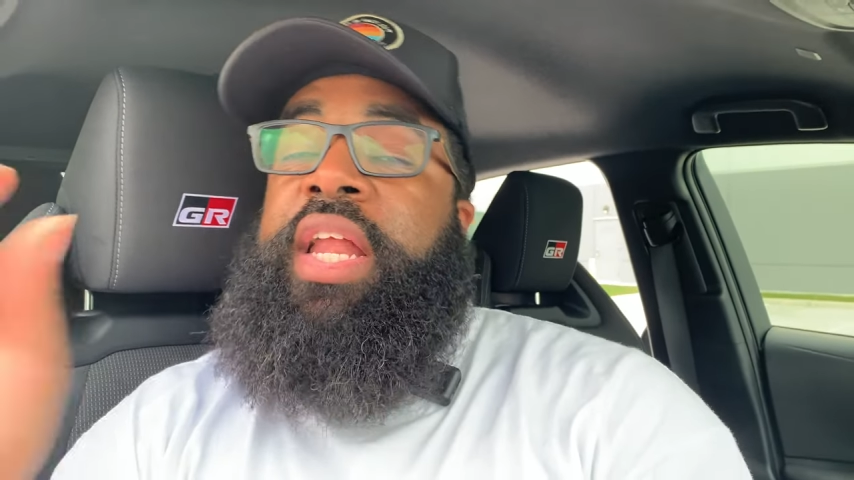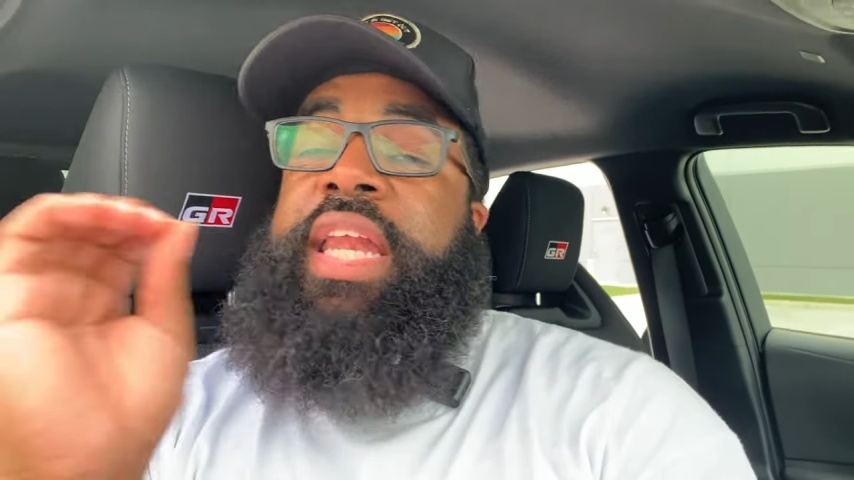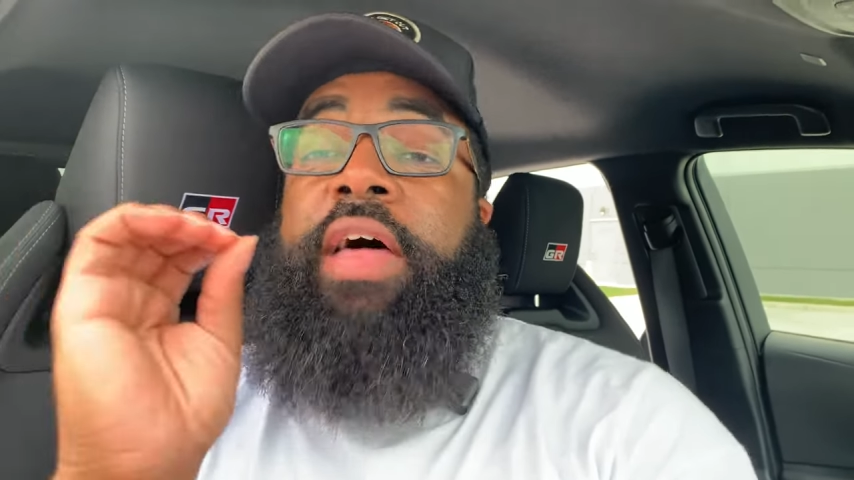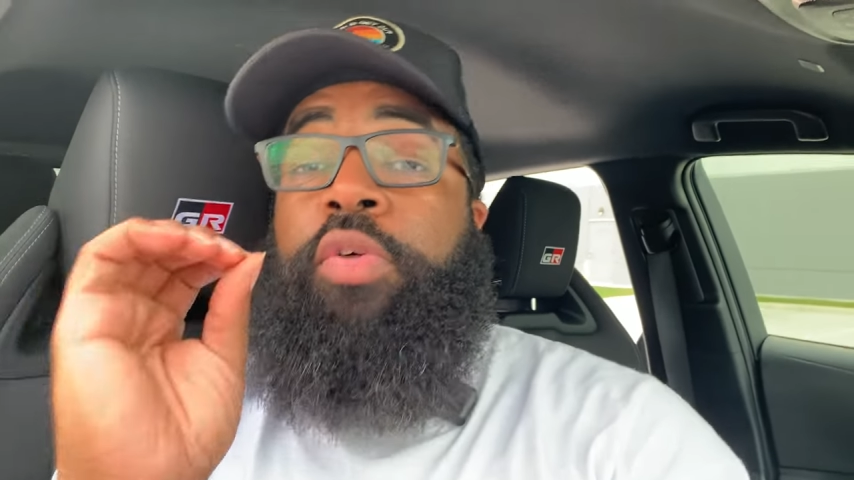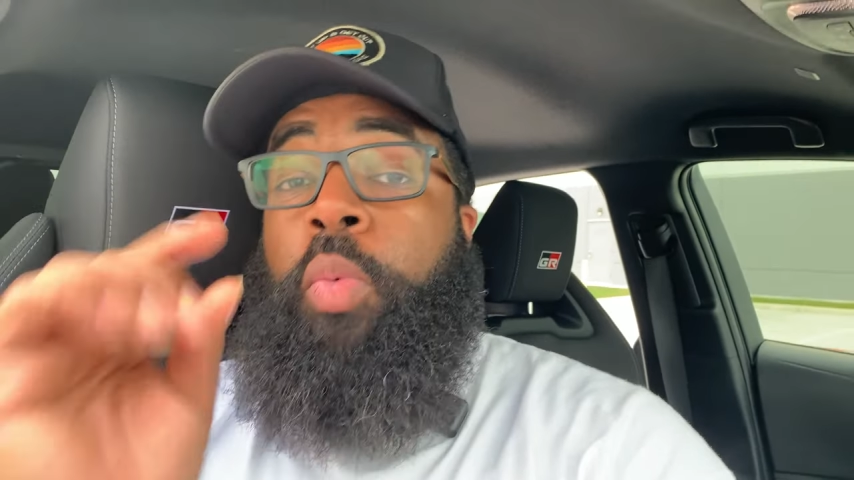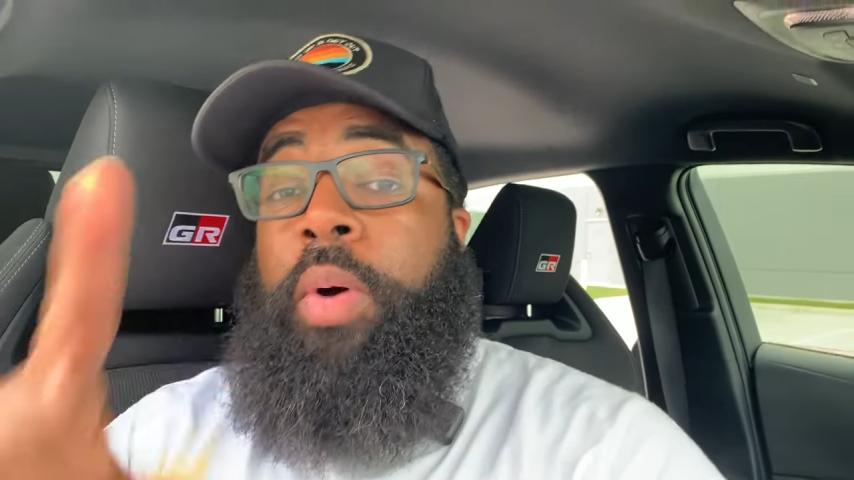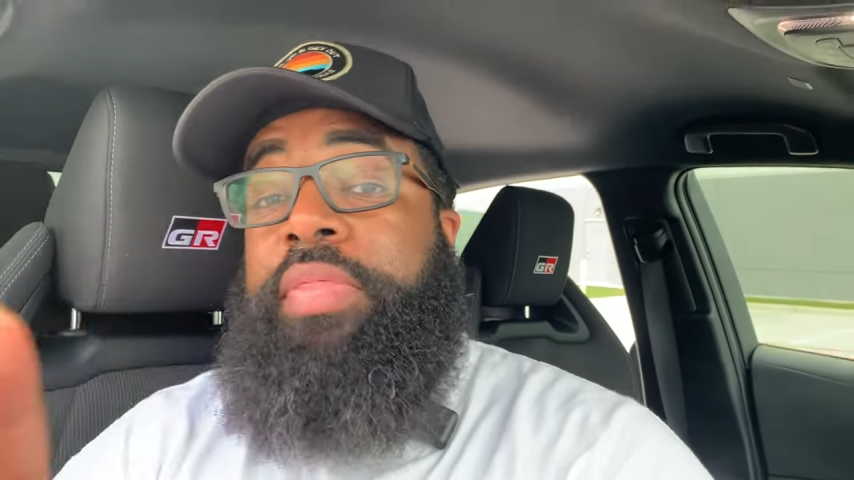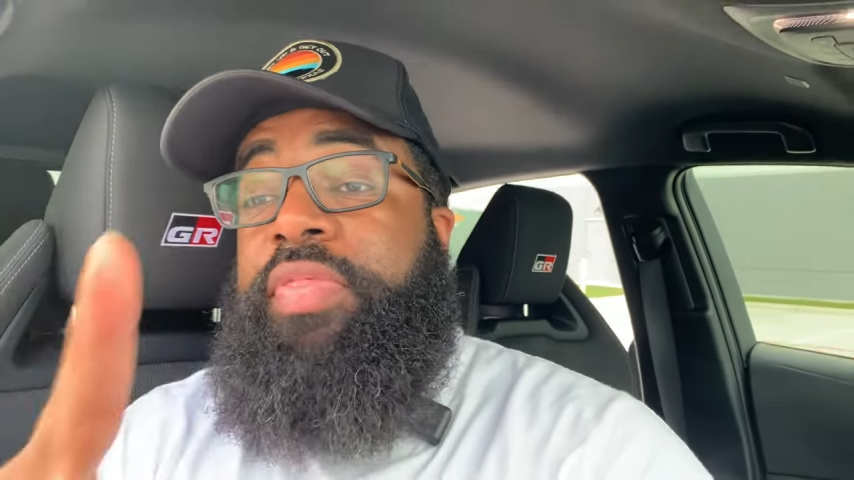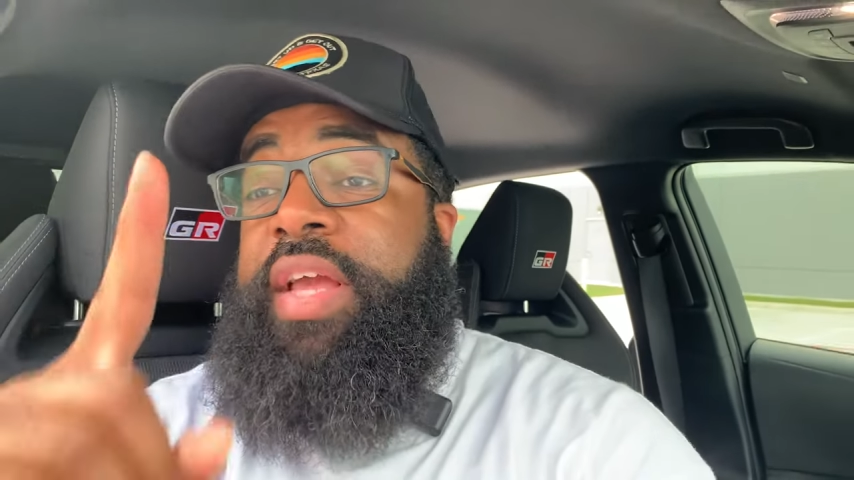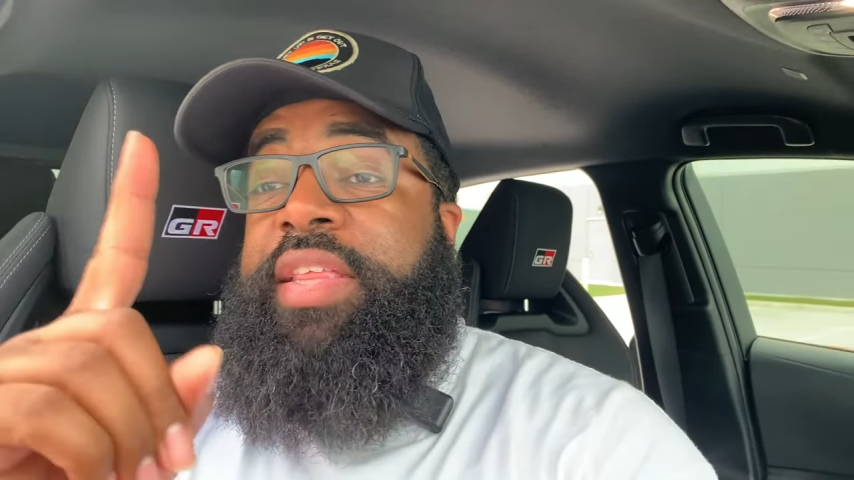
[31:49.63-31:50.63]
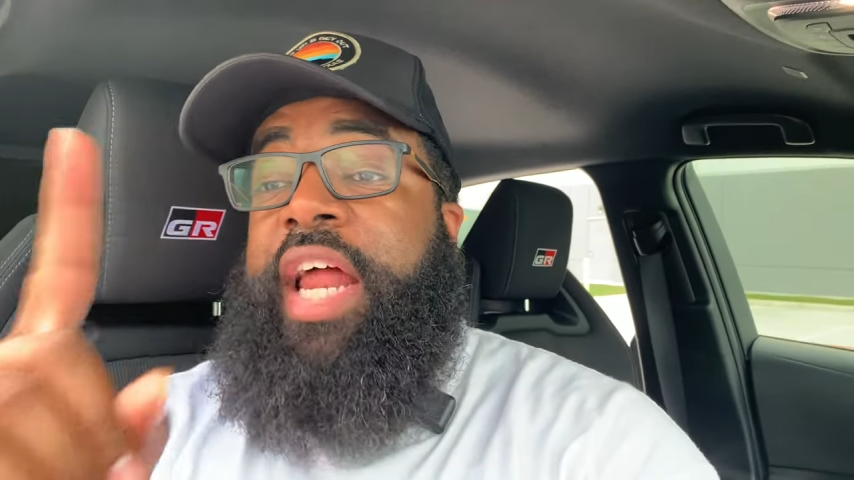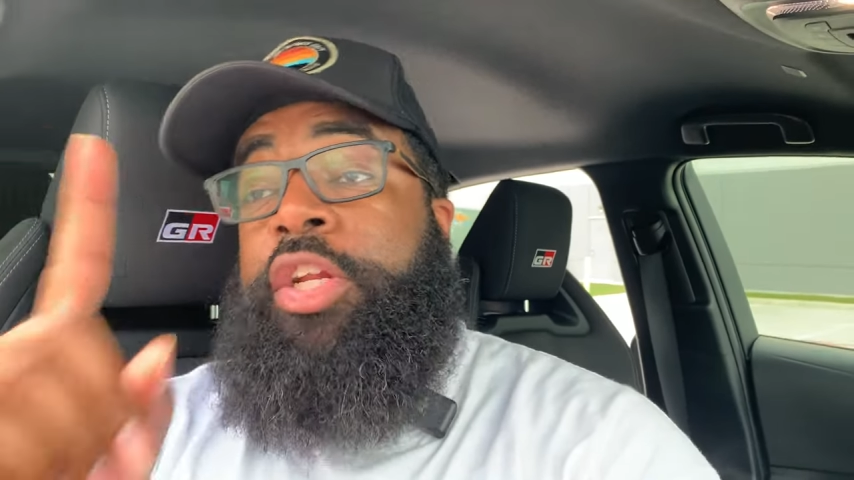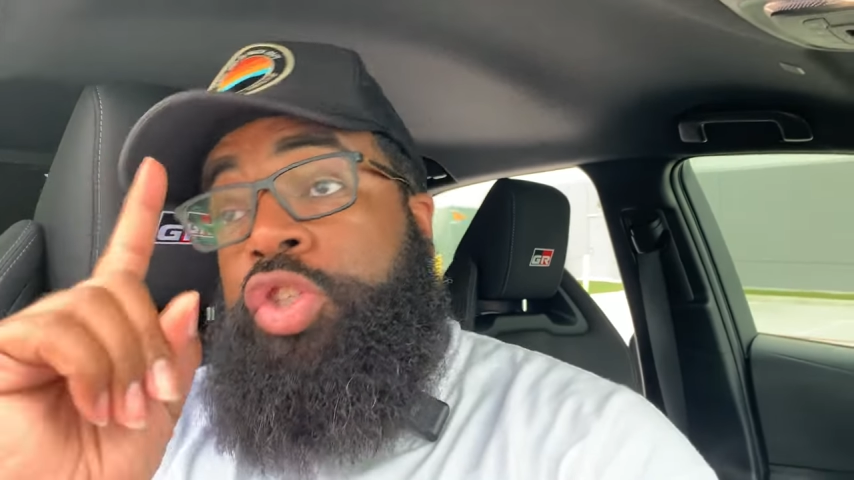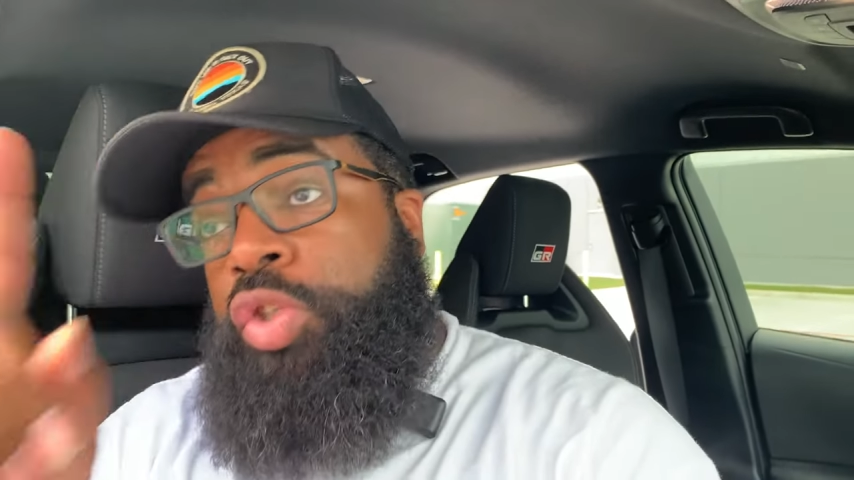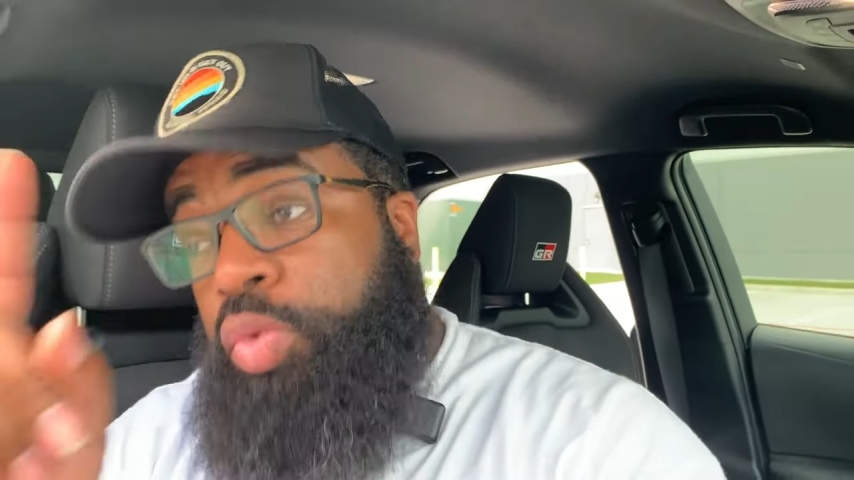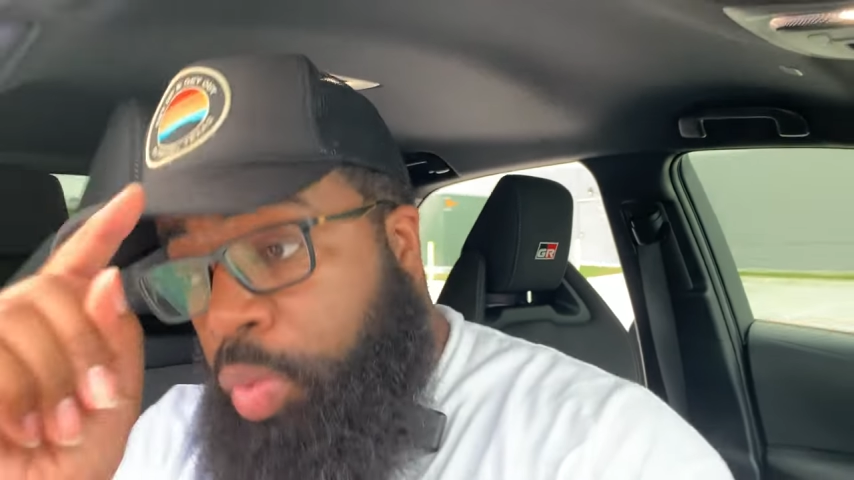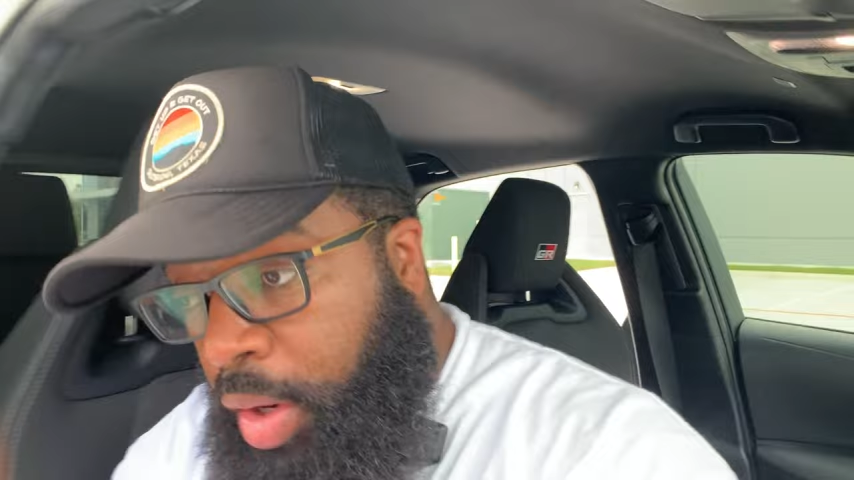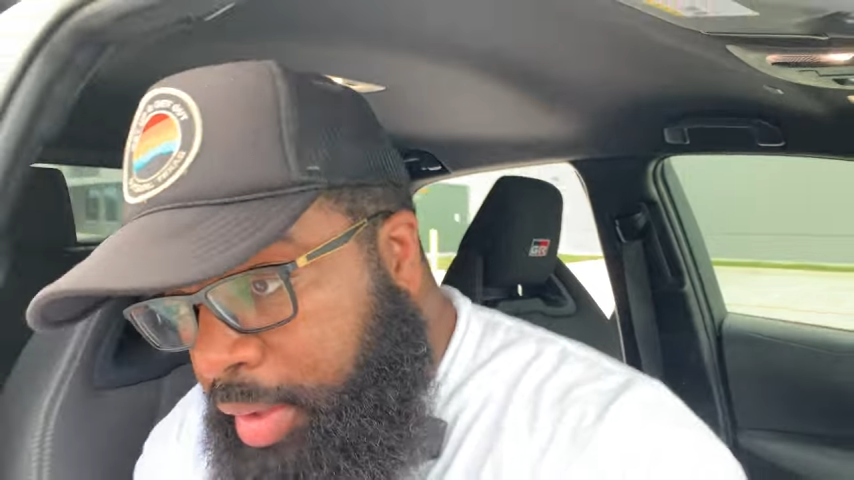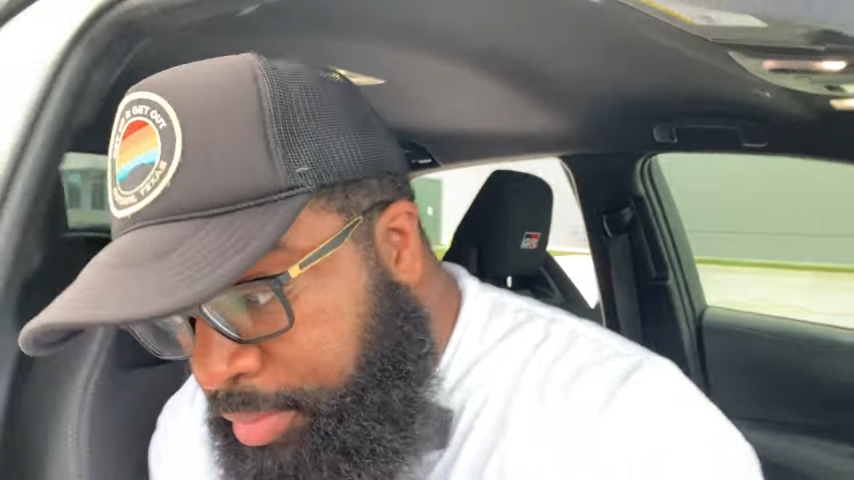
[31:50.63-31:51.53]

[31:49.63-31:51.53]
Now, the one thing that I do want,